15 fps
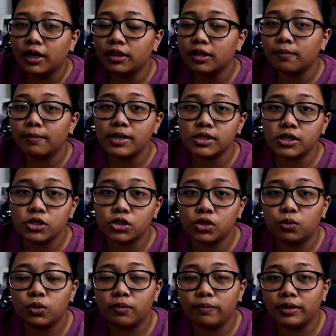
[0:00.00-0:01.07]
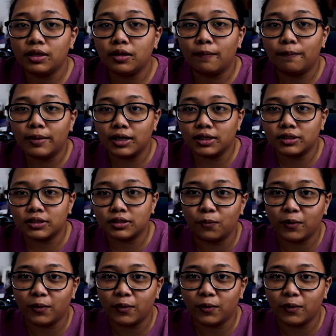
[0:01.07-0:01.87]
I think Messenger will be the best